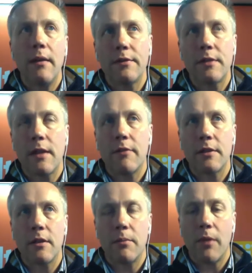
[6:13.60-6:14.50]
say, for
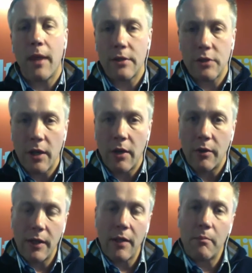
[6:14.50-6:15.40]
example, that
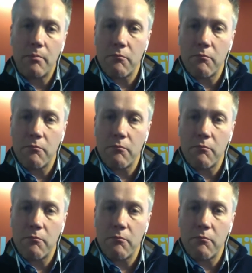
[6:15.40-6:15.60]
child either